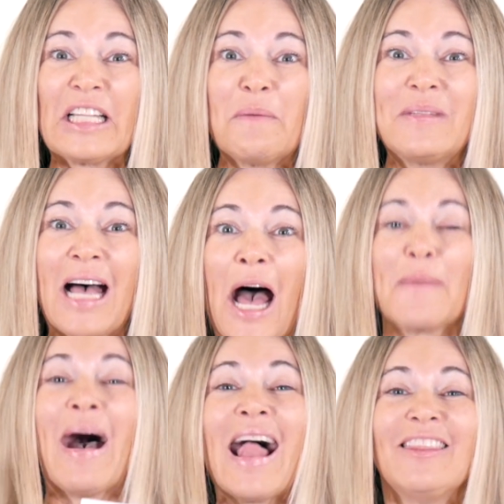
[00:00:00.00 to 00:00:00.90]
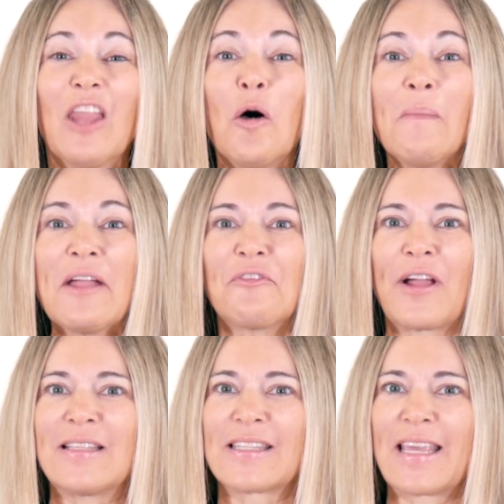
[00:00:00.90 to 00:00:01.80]
Club time. Hello, my
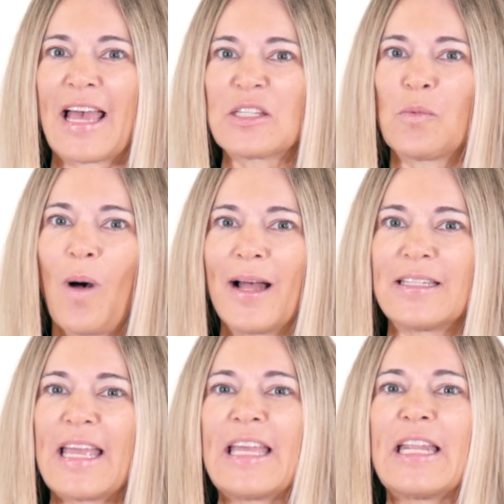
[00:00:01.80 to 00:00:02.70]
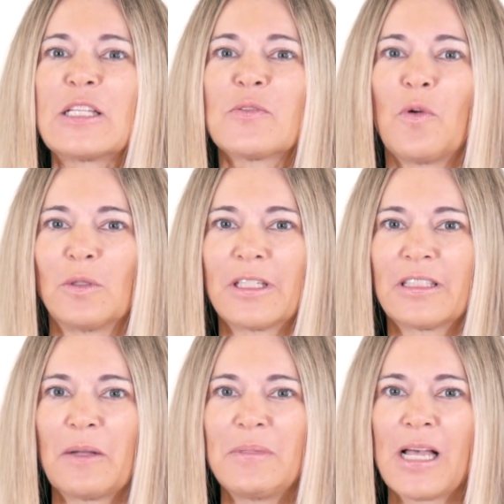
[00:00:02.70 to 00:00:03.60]
friends. Guess what? It is Fold It
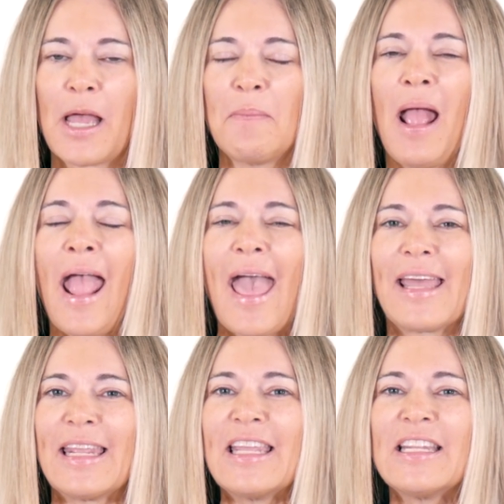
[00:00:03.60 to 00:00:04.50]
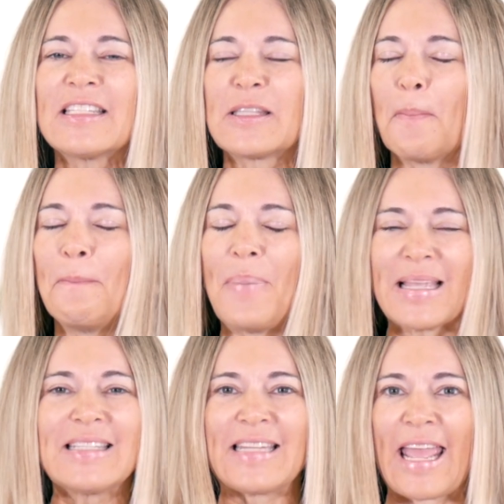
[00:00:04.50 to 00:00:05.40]
Club time, and it is the
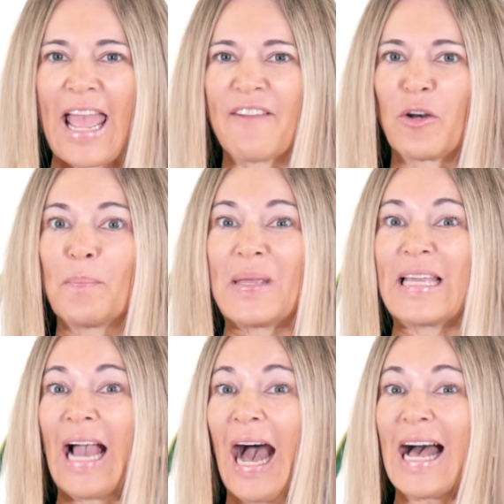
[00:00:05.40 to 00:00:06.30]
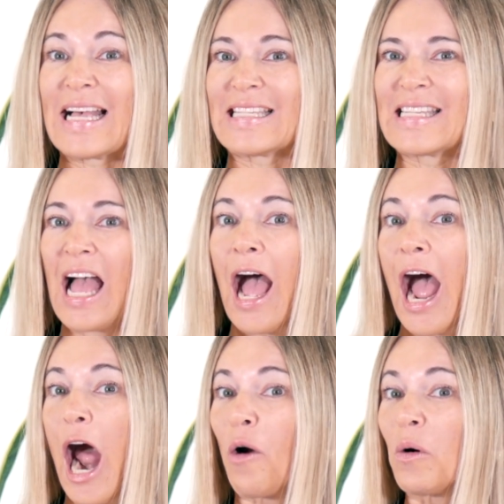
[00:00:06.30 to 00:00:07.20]
best day ever because
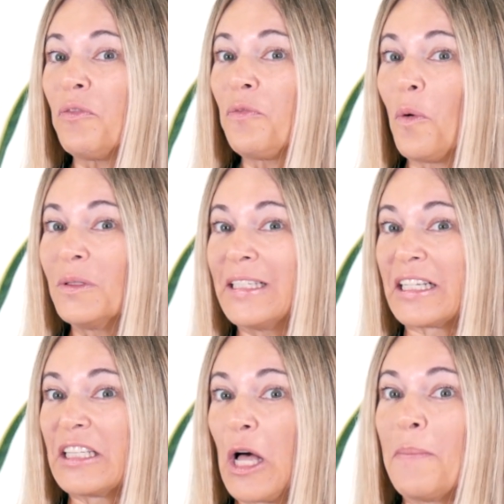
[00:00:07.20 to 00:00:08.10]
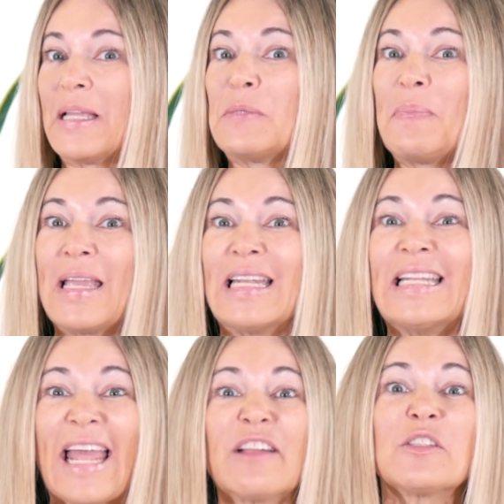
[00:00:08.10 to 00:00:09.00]
our Fold It Club is being
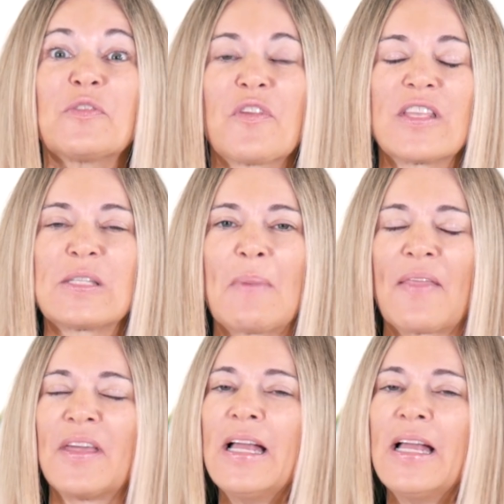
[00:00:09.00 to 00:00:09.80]
announced for this month.